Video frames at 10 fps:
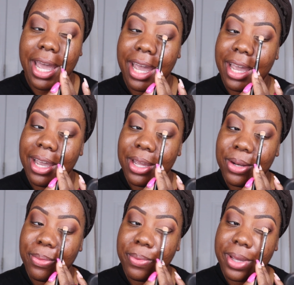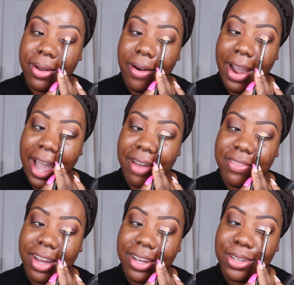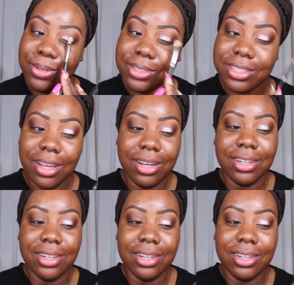And I have not used...